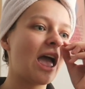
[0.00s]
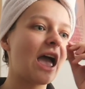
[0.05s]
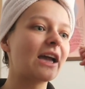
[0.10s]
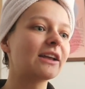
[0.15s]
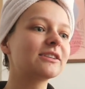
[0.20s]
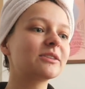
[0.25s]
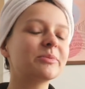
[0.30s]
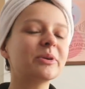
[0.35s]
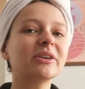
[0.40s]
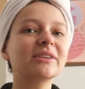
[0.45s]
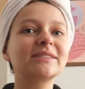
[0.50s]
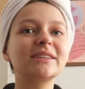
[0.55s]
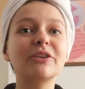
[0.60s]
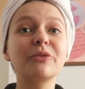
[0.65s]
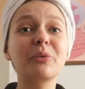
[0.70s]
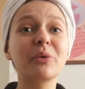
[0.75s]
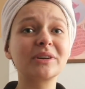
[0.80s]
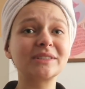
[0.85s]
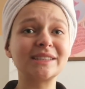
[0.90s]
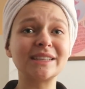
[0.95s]
And to be honest,
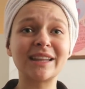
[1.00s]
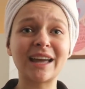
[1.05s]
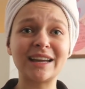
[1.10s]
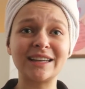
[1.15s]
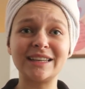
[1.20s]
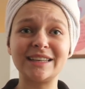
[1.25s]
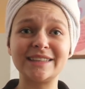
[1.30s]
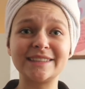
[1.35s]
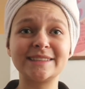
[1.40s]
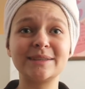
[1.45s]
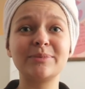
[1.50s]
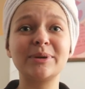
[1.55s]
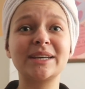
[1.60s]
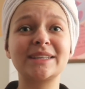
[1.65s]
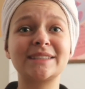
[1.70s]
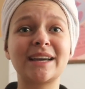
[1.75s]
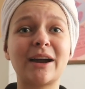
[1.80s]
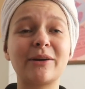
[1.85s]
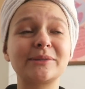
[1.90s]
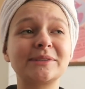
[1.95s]
it wasn't that easy
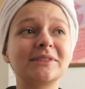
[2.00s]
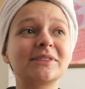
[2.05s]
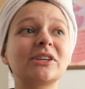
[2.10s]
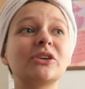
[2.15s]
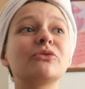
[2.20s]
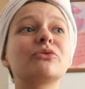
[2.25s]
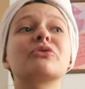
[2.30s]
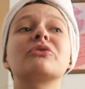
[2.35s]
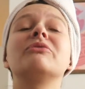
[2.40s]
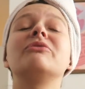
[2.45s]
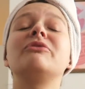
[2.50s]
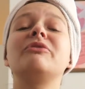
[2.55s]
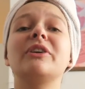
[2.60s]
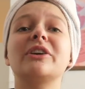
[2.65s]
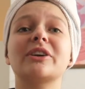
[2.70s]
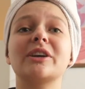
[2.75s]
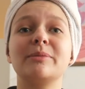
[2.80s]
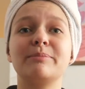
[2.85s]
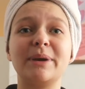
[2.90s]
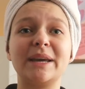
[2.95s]
because I was looking for
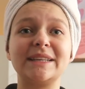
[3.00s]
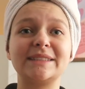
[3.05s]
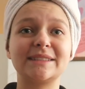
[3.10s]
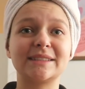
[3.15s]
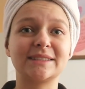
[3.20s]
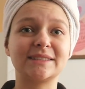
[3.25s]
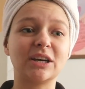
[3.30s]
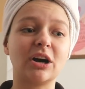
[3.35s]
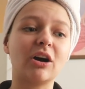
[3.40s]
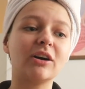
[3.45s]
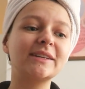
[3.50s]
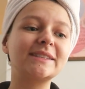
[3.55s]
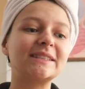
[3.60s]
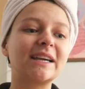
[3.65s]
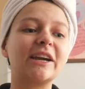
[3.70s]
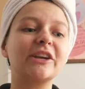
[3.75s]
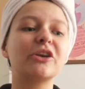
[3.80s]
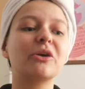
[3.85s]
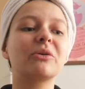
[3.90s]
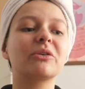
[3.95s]
very basic socks.
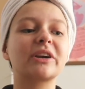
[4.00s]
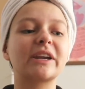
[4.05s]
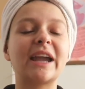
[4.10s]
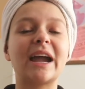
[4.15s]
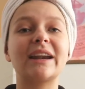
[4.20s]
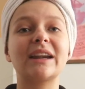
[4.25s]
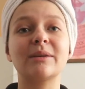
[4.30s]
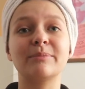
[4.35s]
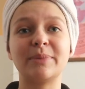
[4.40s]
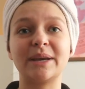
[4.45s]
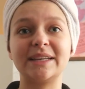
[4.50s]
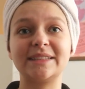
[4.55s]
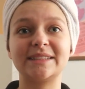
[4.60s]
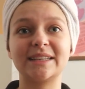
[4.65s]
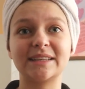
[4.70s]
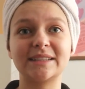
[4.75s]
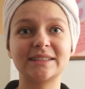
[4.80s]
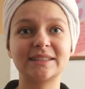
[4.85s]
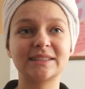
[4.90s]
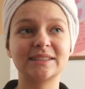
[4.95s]
I know organic
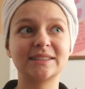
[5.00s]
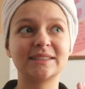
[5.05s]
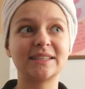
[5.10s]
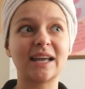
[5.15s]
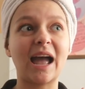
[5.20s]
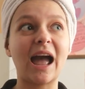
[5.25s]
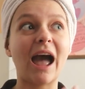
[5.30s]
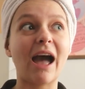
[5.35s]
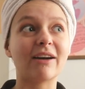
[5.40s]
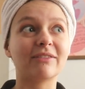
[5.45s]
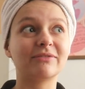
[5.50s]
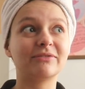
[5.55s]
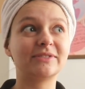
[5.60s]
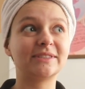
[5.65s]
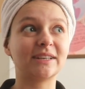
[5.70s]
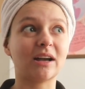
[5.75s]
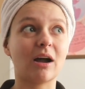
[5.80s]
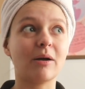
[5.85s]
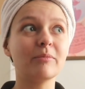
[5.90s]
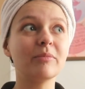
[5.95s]
basics have
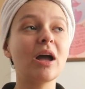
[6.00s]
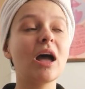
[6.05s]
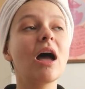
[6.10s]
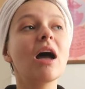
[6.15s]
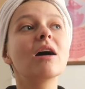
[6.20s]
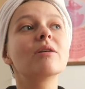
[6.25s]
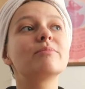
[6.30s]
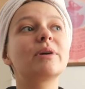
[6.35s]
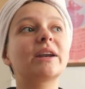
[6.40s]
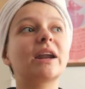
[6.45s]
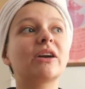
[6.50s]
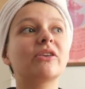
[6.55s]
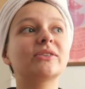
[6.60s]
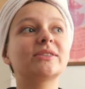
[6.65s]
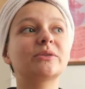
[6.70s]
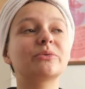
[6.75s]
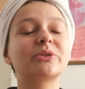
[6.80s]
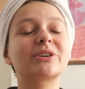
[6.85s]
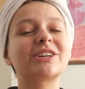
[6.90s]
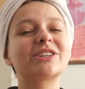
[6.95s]
some, but I
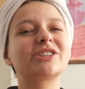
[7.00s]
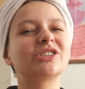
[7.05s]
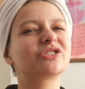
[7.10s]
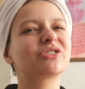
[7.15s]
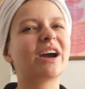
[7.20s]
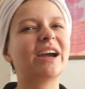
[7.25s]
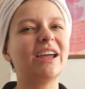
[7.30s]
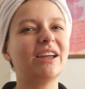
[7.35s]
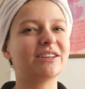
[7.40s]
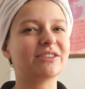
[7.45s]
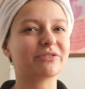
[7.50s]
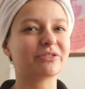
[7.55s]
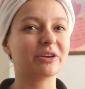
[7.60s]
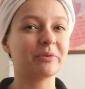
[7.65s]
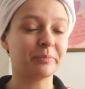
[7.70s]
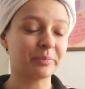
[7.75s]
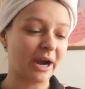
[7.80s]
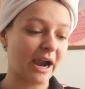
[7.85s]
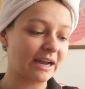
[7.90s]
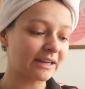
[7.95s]
also wanted to try a
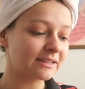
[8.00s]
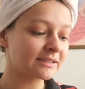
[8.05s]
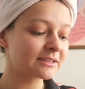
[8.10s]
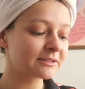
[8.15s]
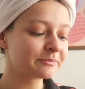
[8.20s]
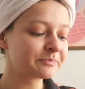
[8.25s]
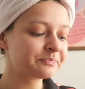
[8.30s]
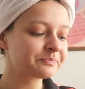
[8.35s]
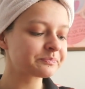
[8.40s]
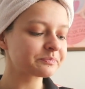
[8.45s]
different brand.